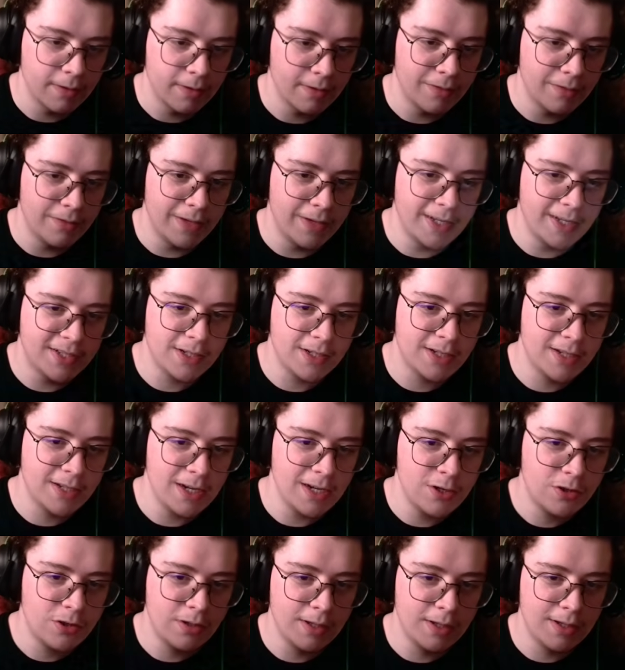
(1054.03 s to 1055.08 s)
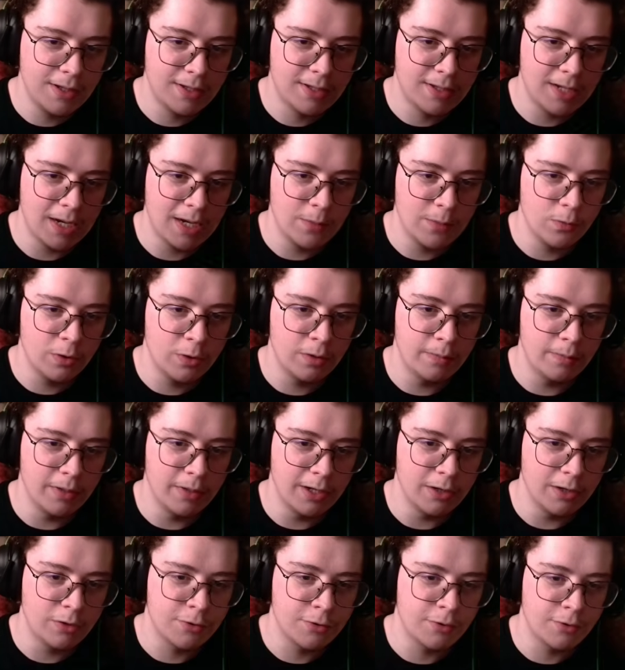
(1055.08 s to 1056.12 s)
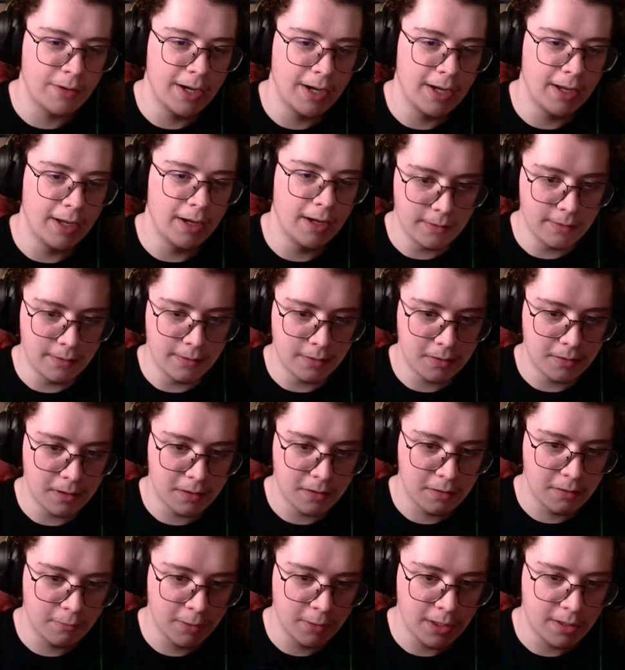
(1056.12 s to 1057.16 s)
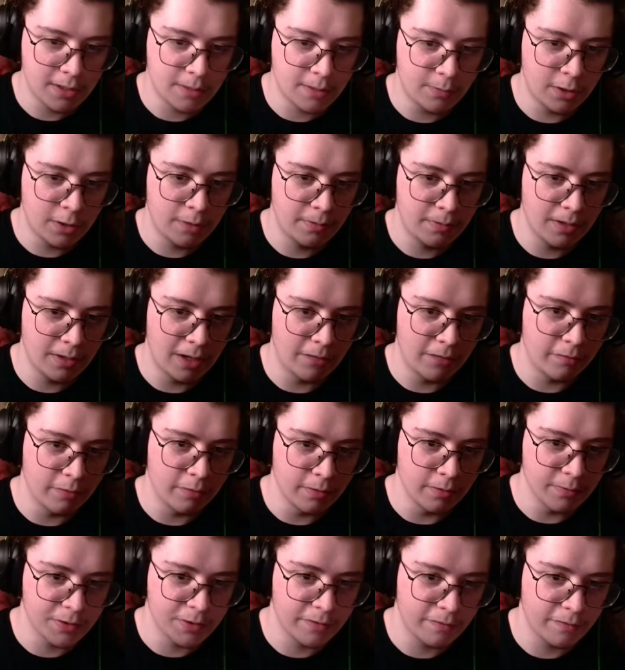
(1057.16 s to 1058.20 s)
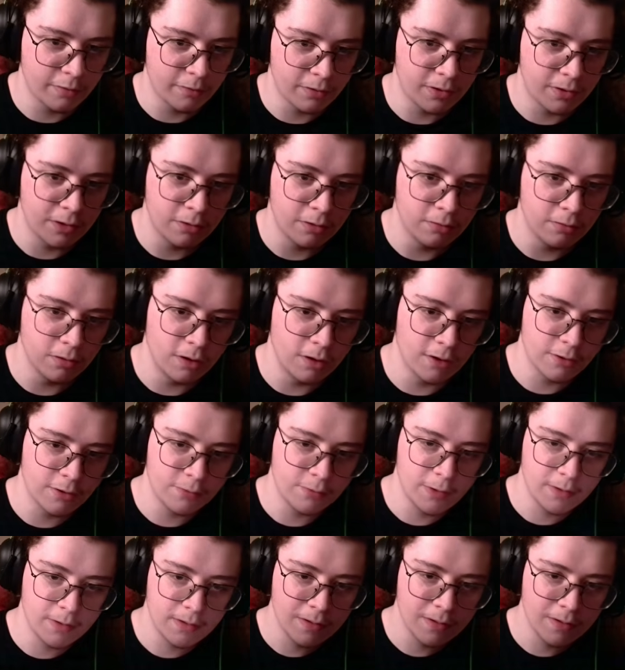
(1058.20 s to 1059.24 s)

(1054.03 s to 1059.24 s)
It's essentially the same room, but you're trading the 3 small platforms for 2 large ones.